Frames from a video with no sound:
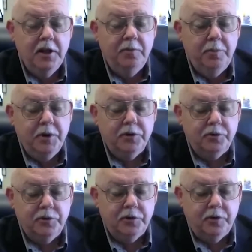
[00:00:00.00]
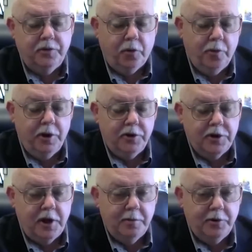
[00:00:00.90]
Business was formally
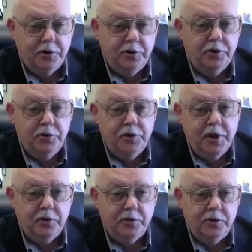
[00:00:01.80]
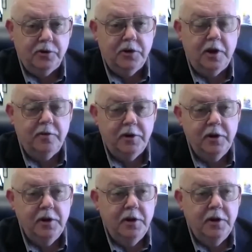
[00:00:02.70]
established in 2007,